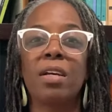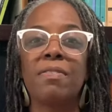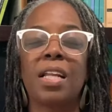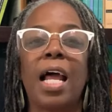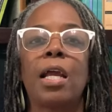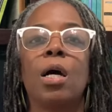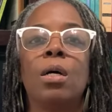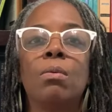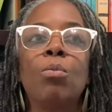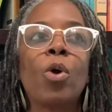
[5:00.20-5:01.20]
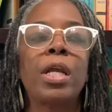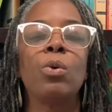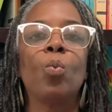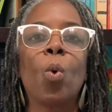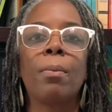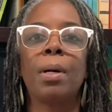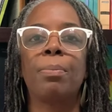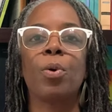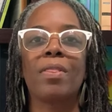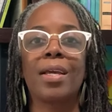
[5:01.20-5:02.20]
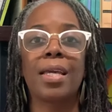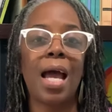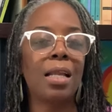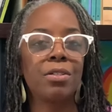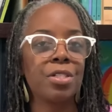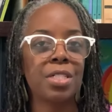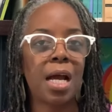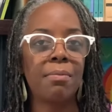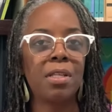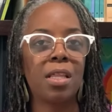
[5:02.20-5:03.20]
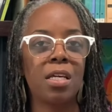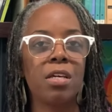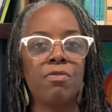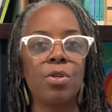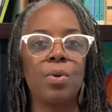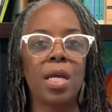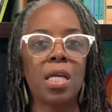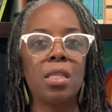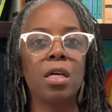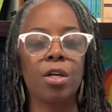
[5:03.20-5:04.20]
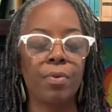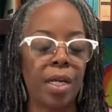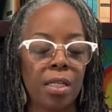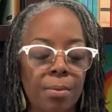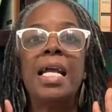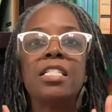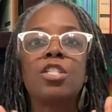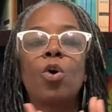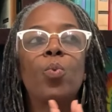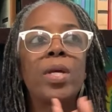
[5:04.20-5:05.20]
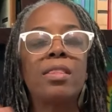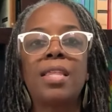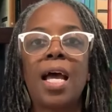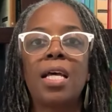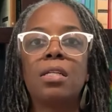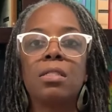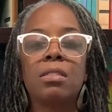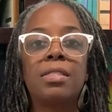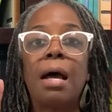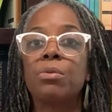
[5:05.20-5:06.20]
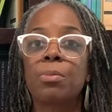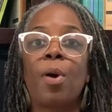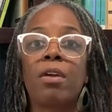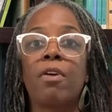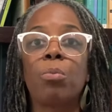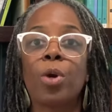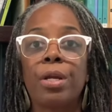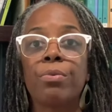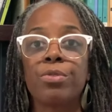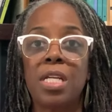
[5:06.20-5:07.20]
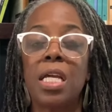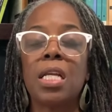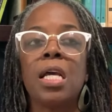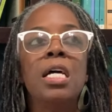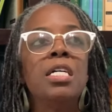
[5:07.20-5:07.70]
of like morning warm-up or the calendar time that they give you in the curriculum. And so with that, that was a part of our morning routine.